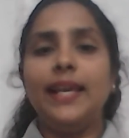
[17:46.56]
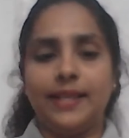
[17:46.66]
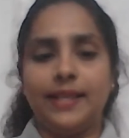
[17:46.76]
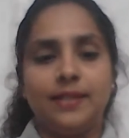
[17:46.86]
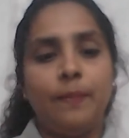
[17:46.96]

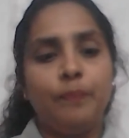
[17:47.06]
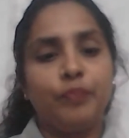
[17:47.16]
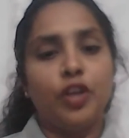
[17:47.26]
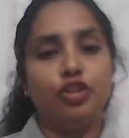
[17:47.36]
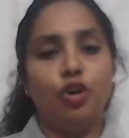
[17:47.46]
is.
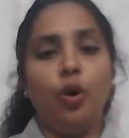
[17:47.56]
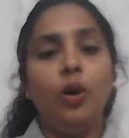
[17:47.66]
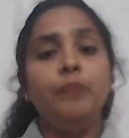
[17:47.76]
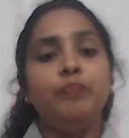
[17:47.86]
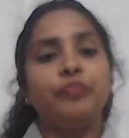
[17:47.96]

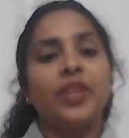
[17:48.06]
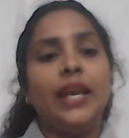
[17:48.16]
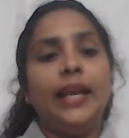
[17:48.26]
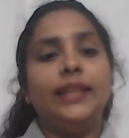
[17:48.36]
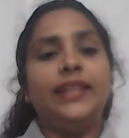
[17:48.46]
So
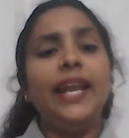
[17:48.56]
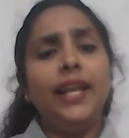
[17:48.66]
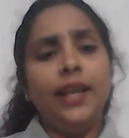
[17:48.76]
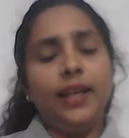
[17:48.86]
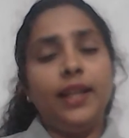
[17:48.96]
then
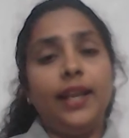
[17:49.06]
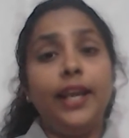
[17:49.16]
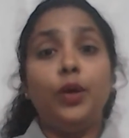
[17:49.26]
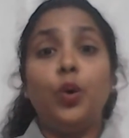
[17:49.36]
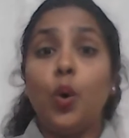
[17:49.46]

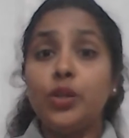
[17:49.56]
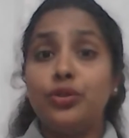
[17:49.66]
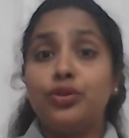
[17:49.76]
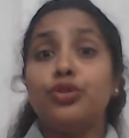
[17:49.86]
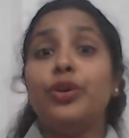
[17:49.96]
he
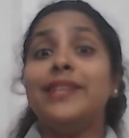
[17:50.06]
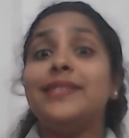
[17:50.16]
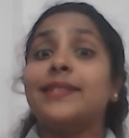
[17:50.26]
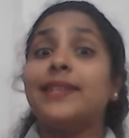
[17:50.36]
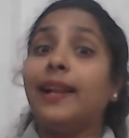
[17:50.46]
goes to
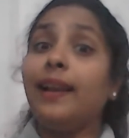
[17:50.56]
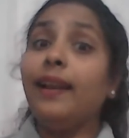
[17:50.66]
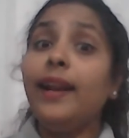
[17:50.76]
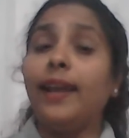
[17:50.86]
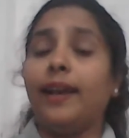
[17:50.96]
his
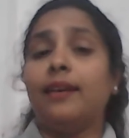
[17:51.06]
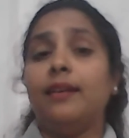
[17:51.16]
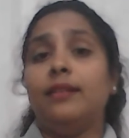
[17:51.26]
clinic.